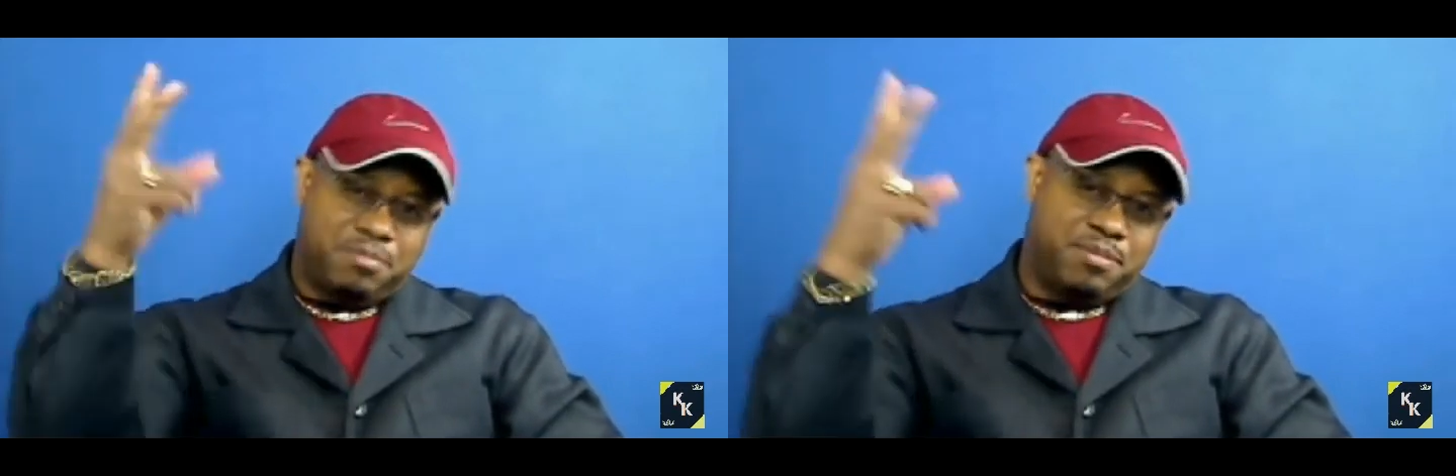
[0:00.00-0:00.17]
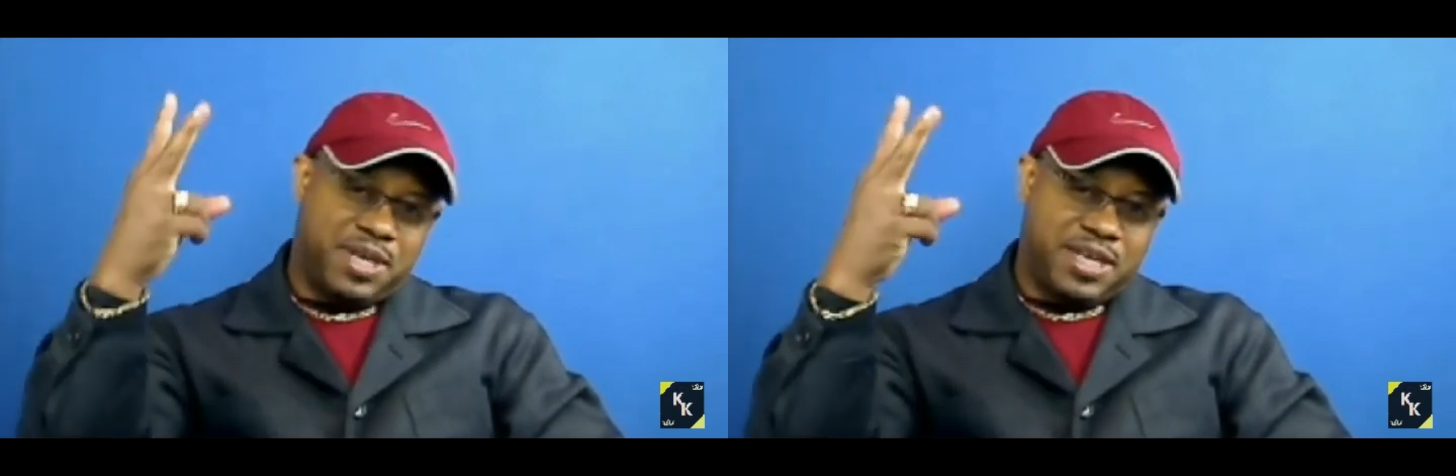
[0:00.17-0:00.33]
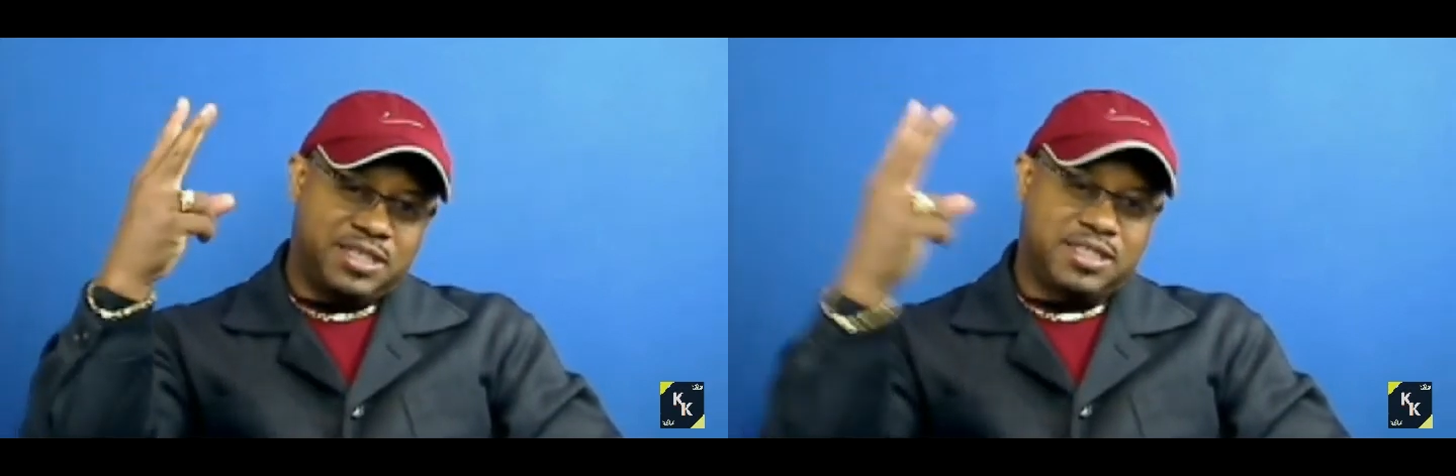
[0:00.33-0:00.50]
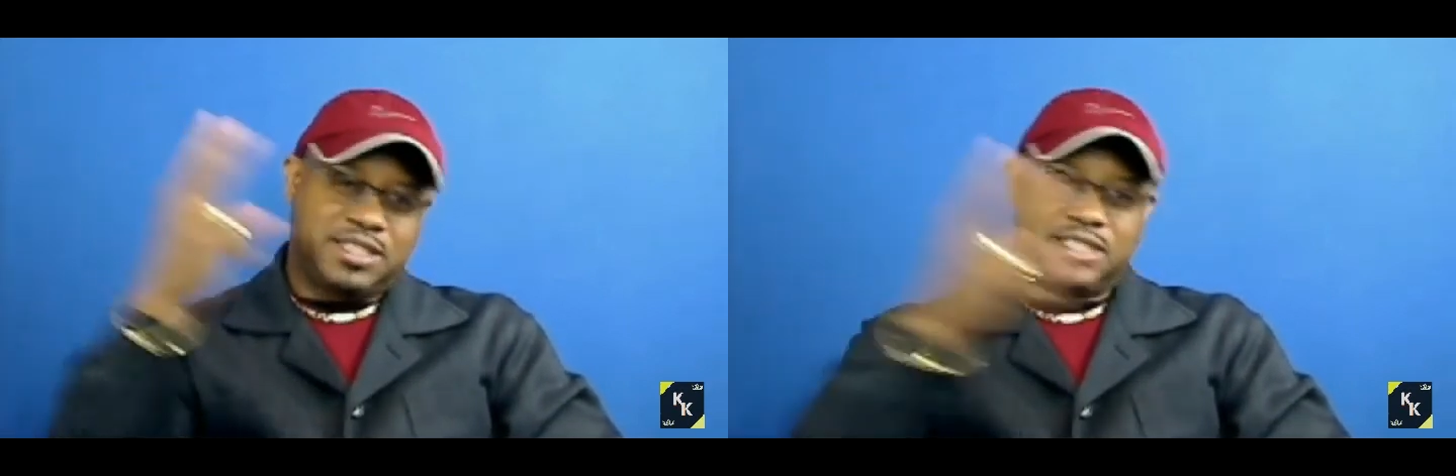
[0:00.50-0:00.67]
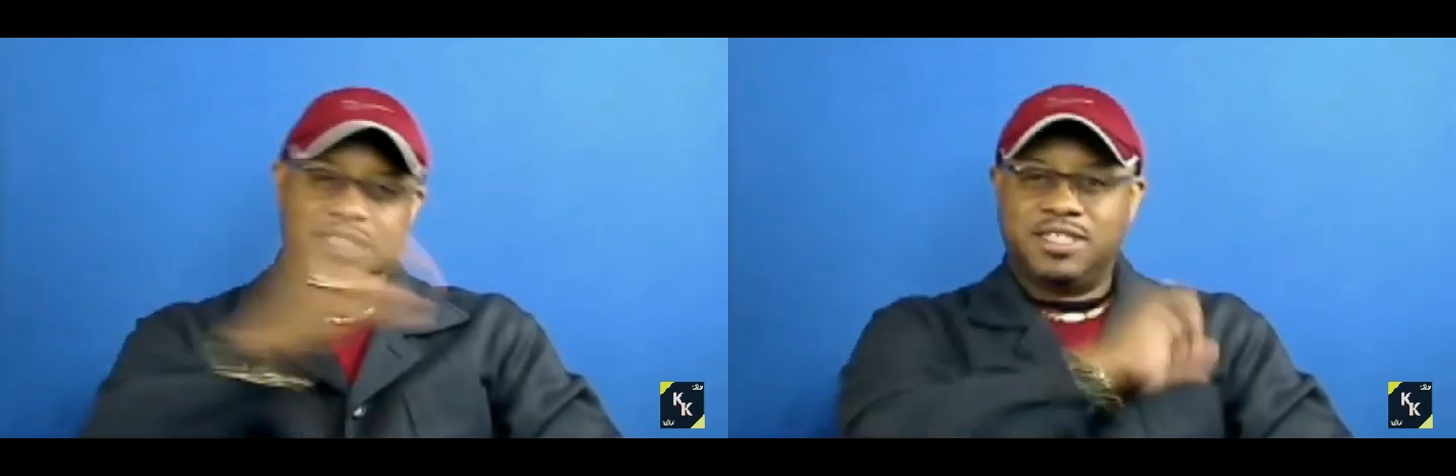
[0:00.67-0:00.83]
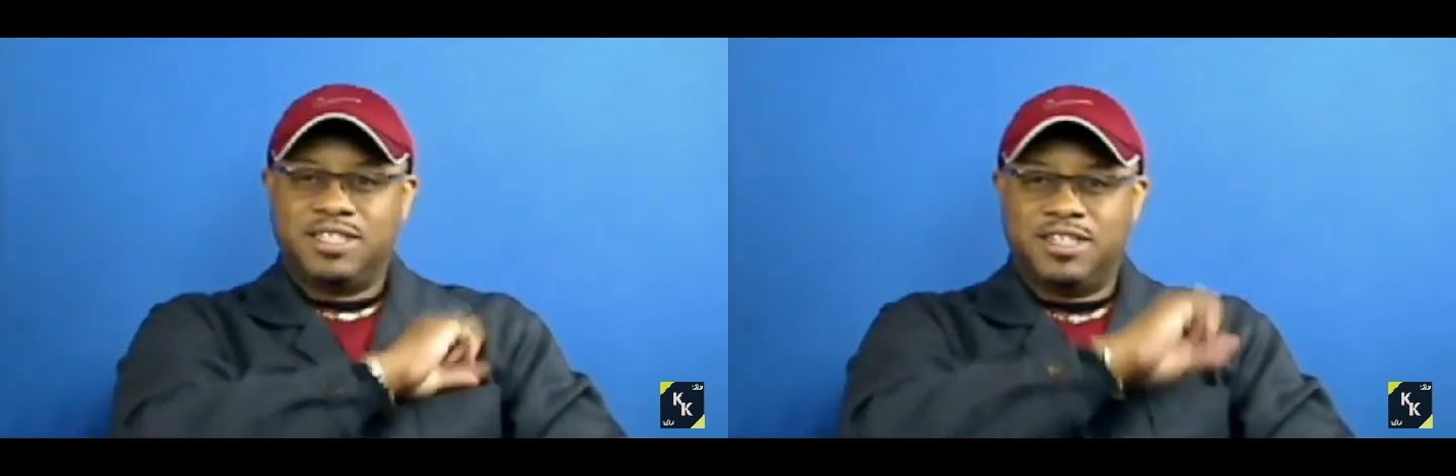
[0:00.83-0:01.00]

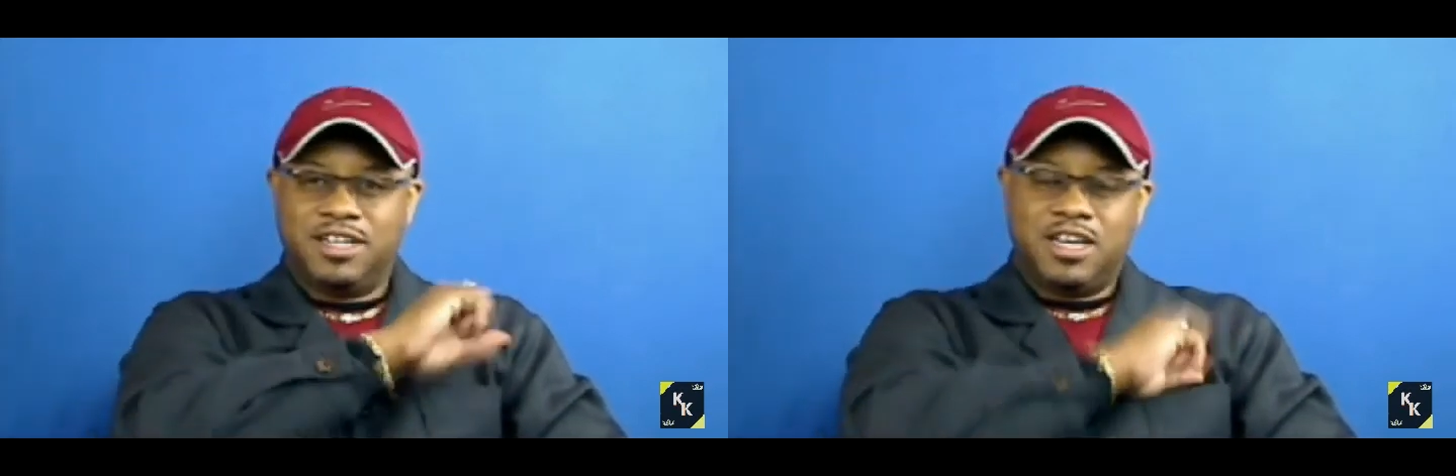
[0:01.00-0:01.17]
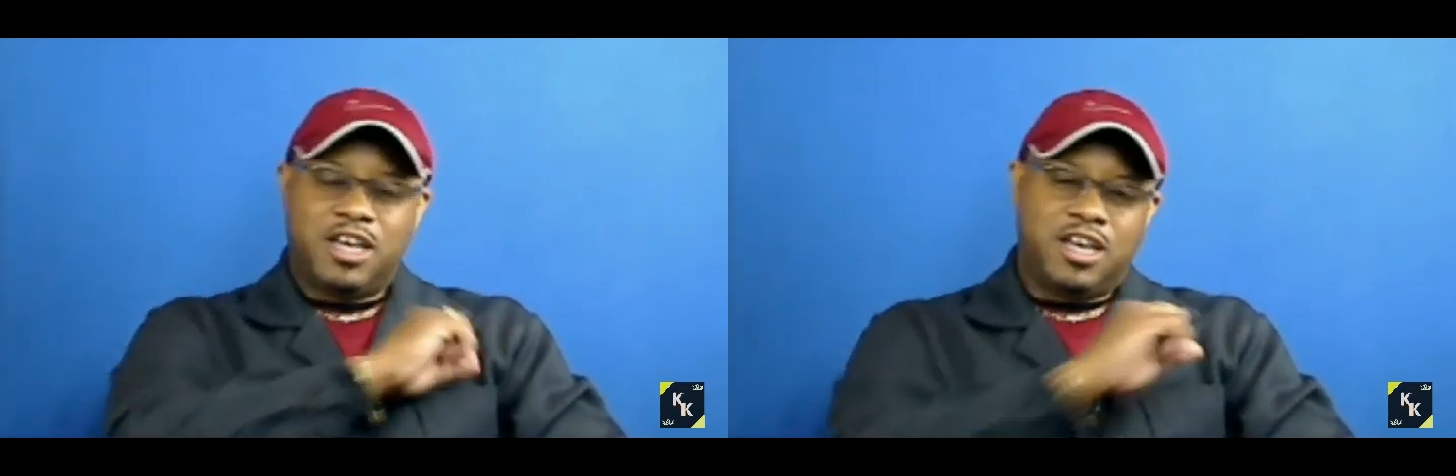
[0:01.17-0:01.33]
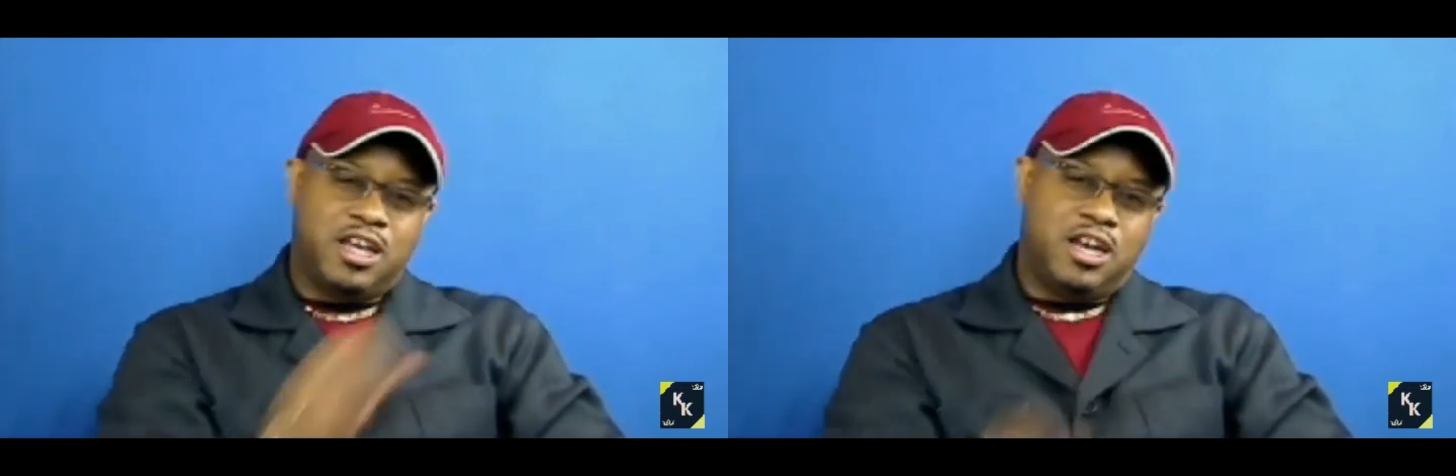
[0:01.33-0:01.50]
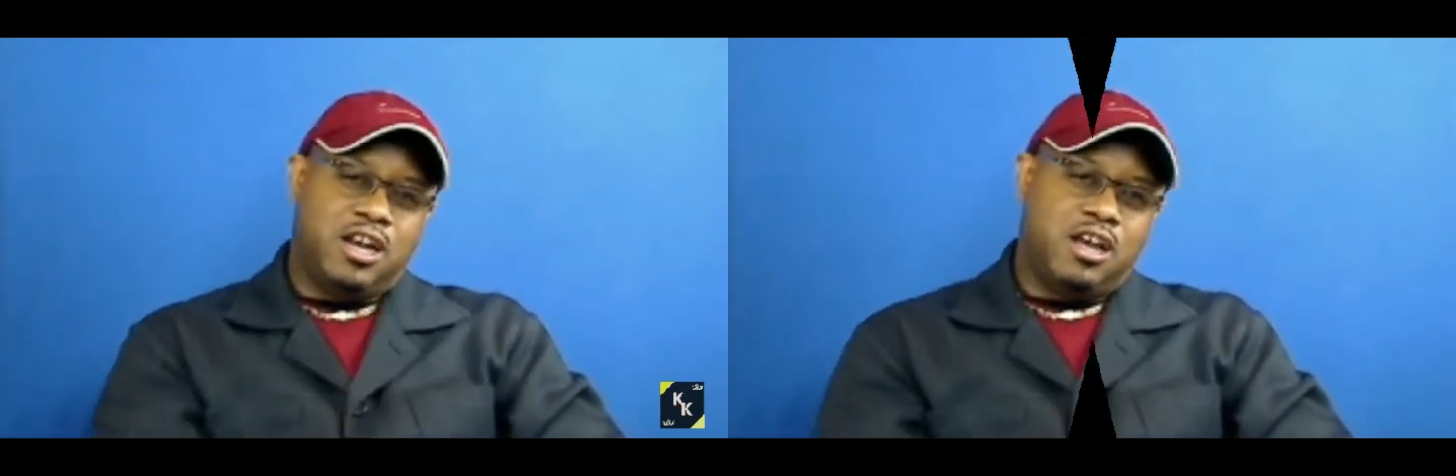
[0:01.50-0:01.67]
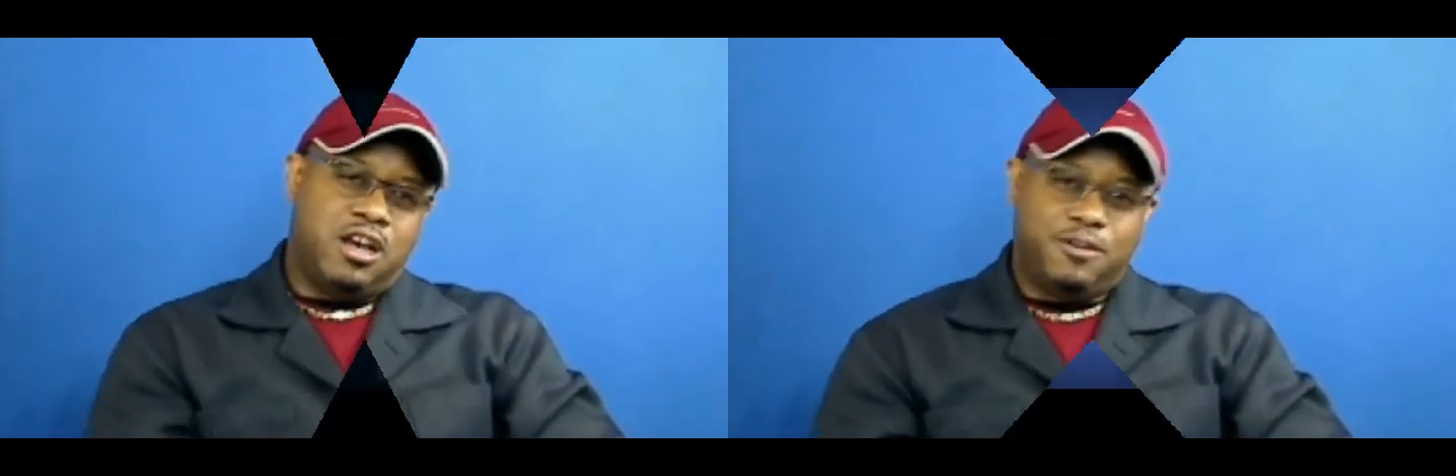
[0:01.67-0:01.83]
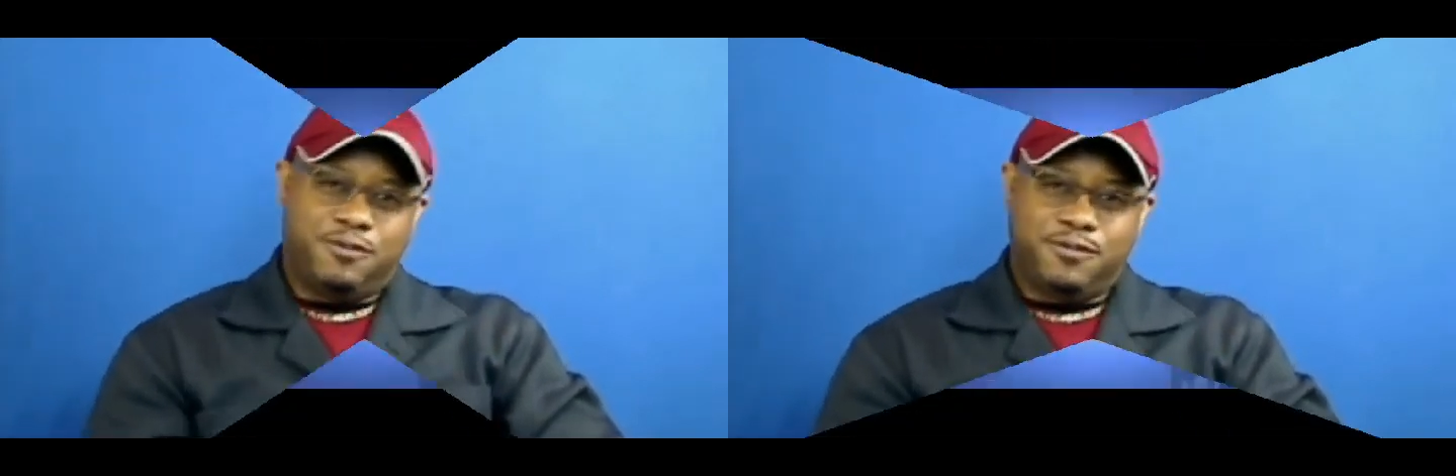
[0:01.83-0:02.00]
Peace and
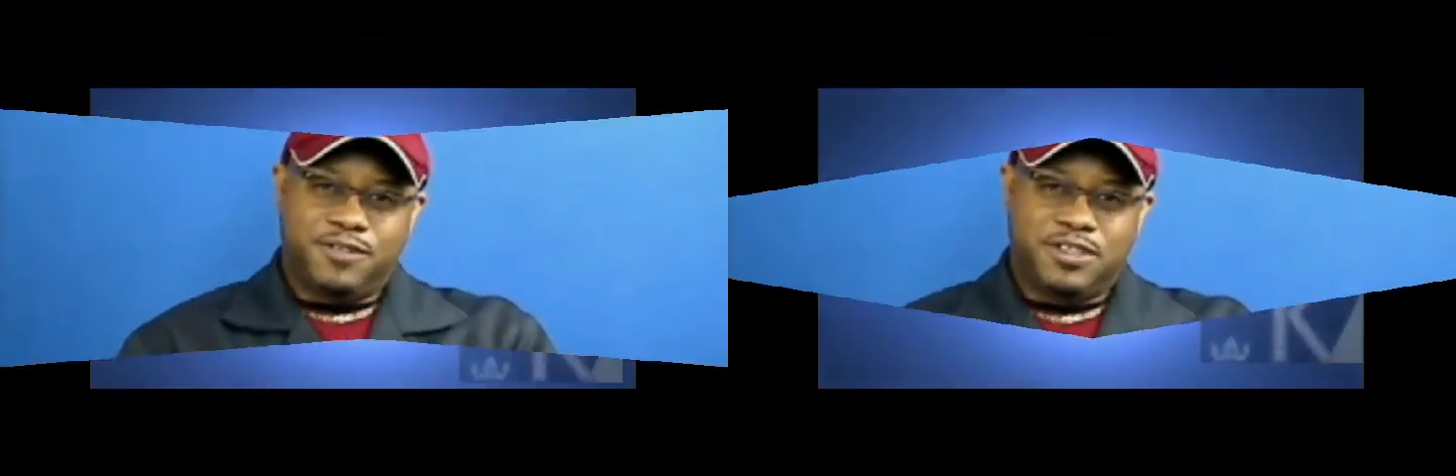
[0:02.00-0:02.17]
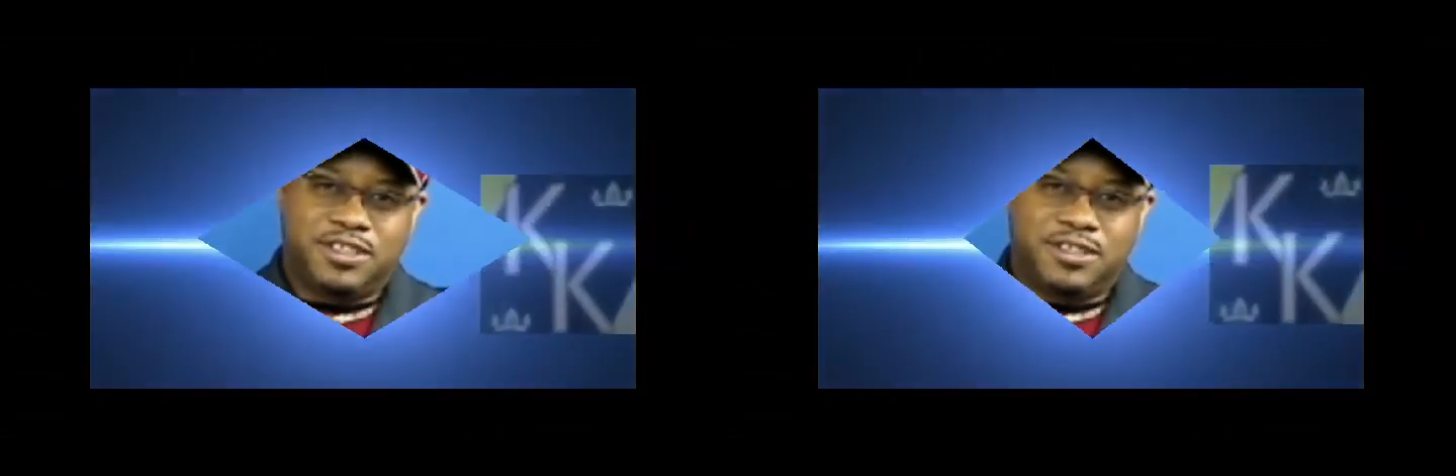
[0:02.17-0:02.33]
love.